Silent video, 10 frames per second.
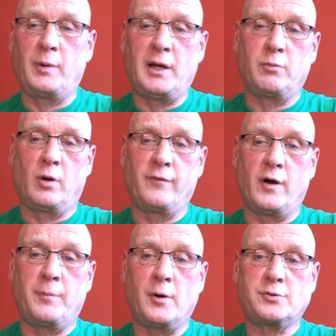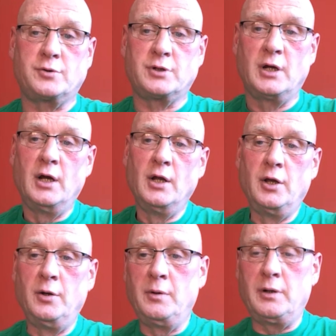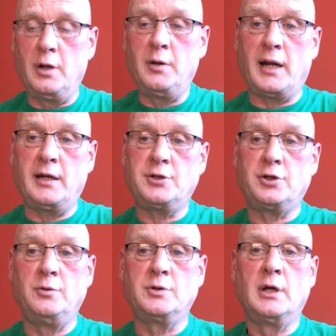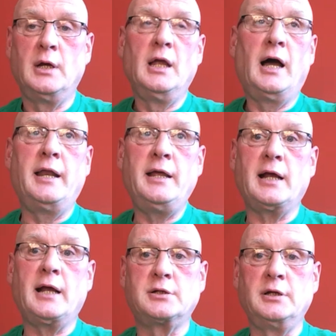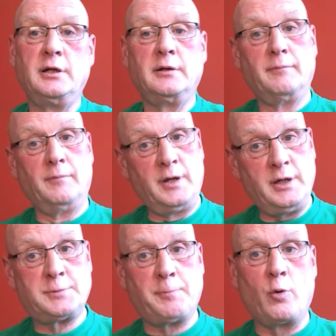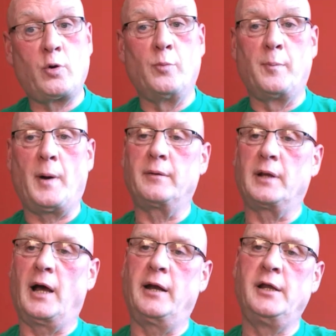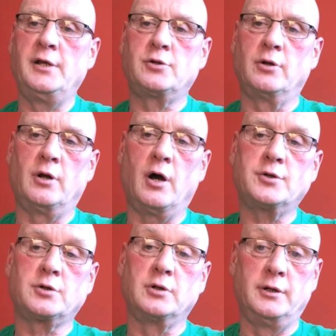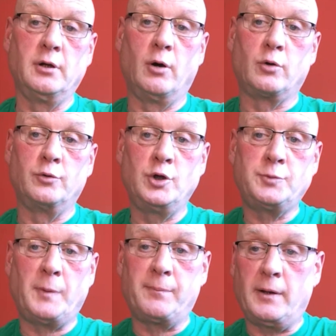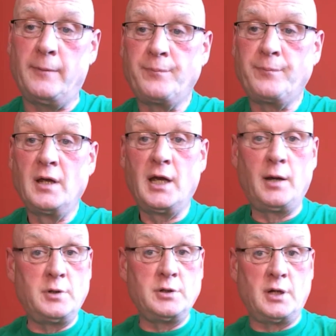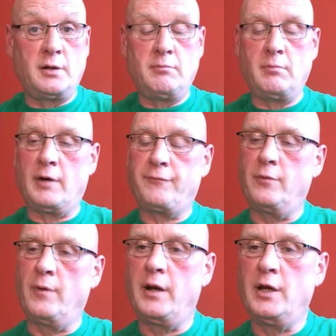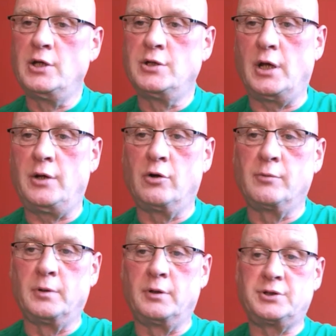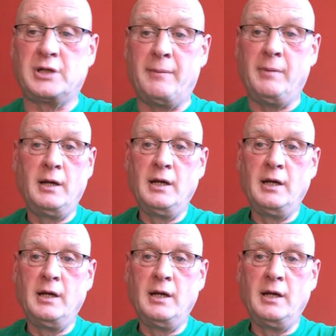We had one of our boxers who'd had issues, and he spoke up about that, and he's done an article in the local newspaper. It was Matthew Rennie's young brother, Sam.